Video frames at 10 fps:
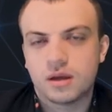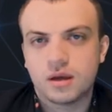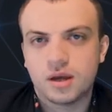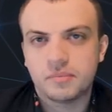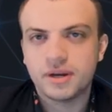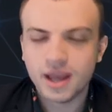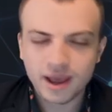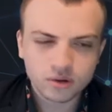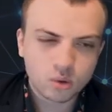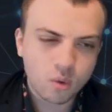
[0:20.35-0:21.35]
And I
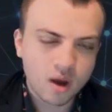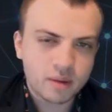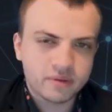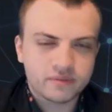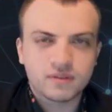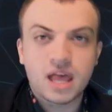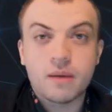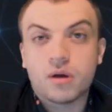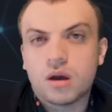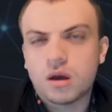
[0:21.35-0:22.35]
had quite a bit of
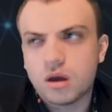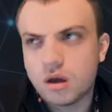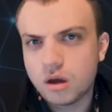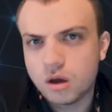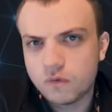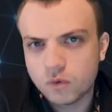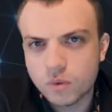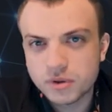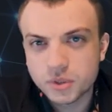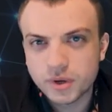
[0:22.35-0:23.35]
dilemma over
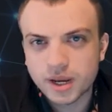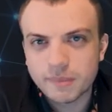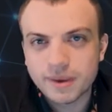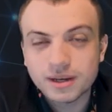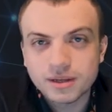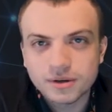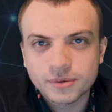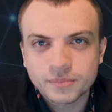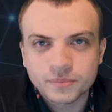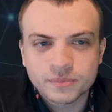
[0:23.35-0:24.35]
what to recommend
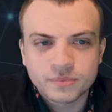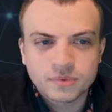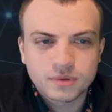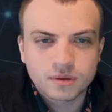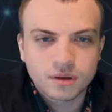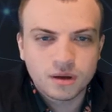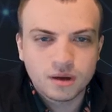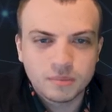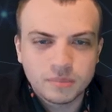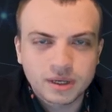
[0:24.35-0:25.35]
here
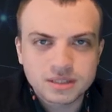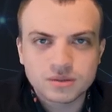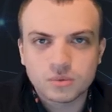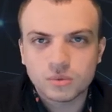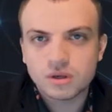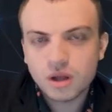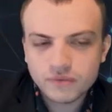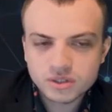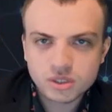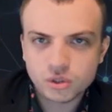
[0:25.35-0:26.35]
because we could
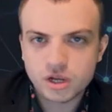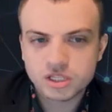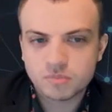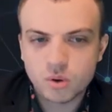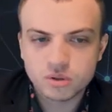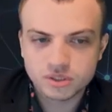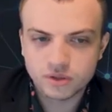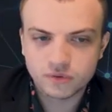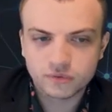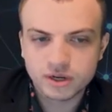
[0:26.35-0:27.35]
obviously transpose into
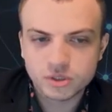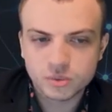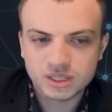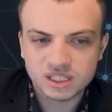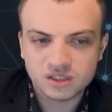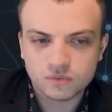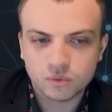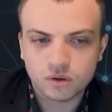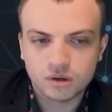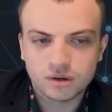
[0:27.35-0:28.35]
the French with
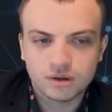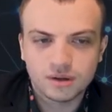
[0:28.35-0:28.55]
e4.